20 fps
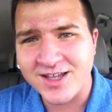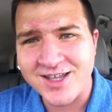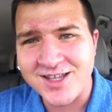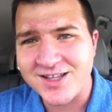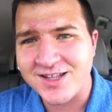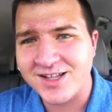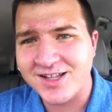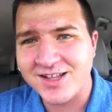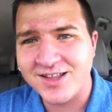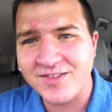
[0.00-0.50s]

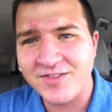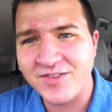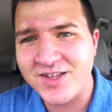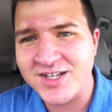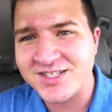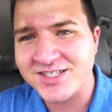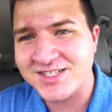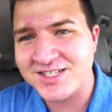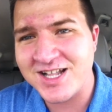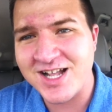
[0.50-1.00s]
Hey,
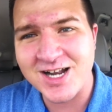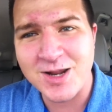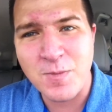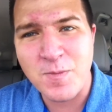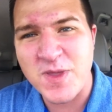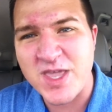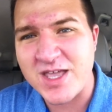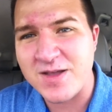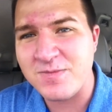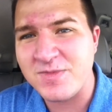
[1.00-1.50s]
this is not
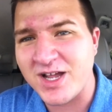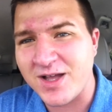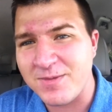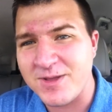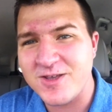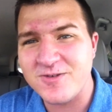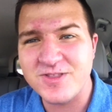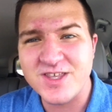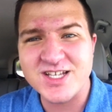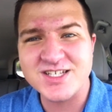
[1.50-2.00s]
a
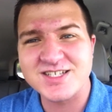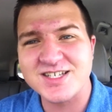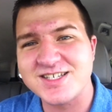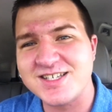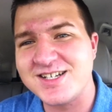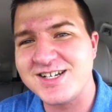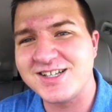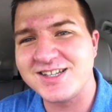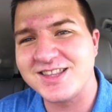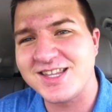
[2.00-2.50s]
BMW, this
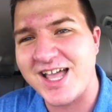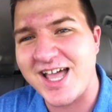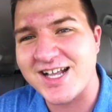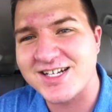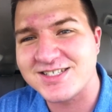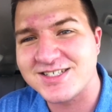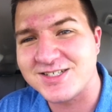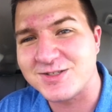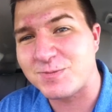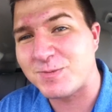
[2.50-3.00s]
isn't a
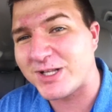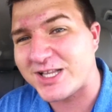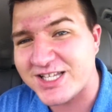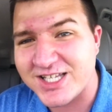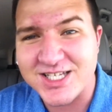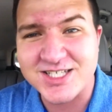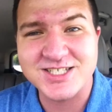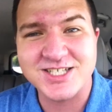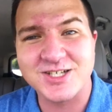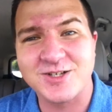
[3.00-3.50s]
Lexus, but
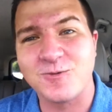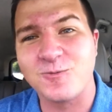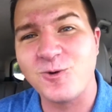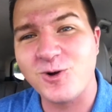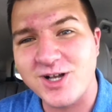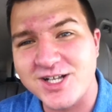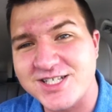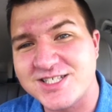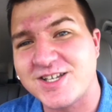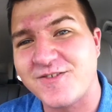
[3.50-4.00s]
this is
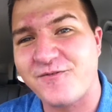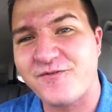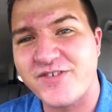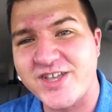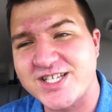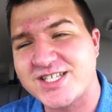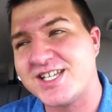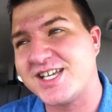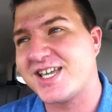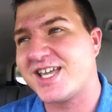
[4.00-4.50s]
one
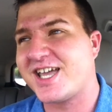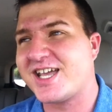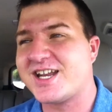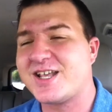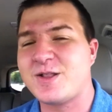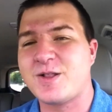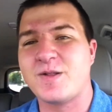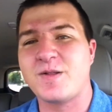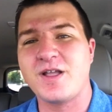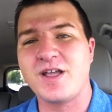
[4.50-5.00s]

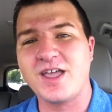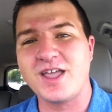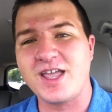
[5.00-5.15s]
sophisticated